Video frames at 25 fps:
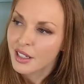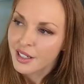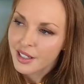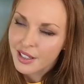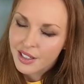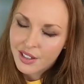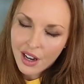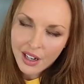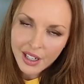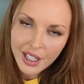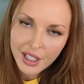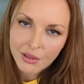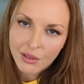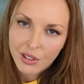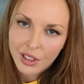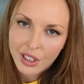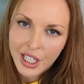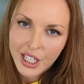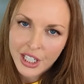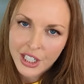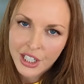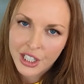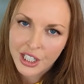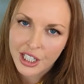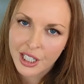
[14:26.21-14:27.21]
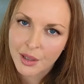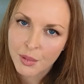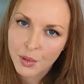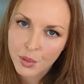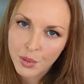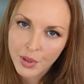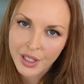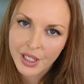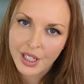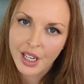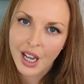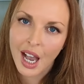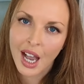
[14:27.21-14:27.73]
Stuck in relationships
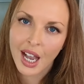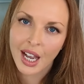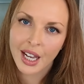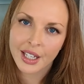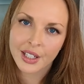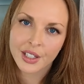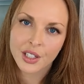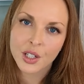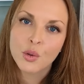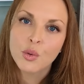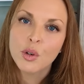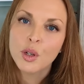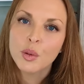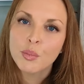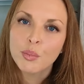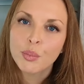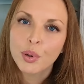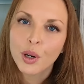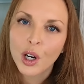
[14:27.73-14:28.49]
with guys who would